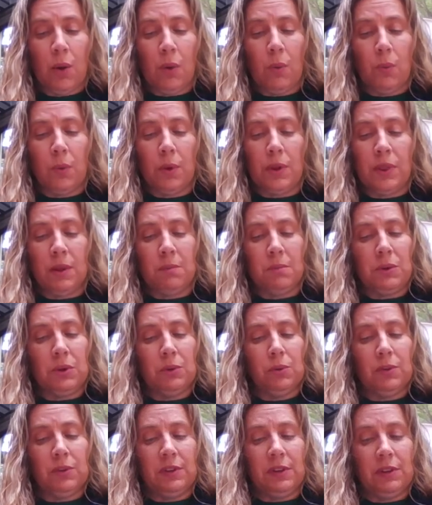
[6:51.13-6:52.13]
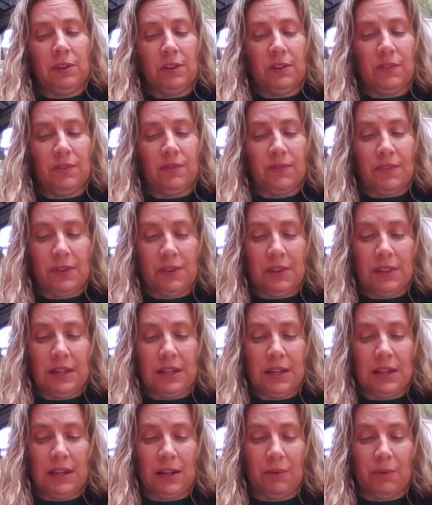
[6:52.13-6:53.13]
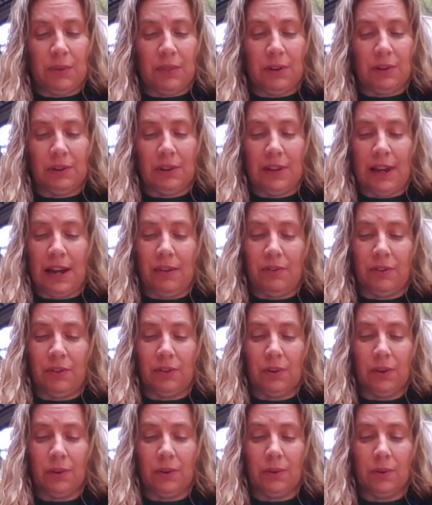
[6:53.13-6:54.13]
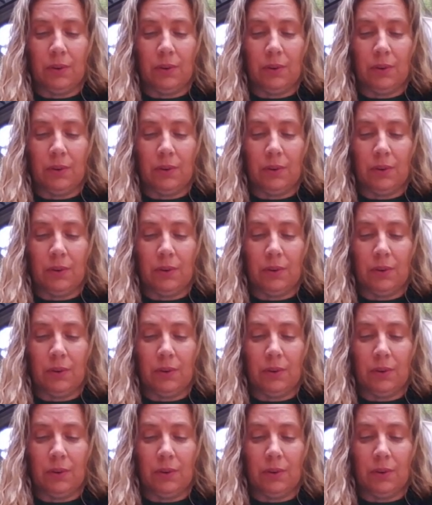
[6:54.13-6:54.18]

When the muleteers filled the inn with their laughter,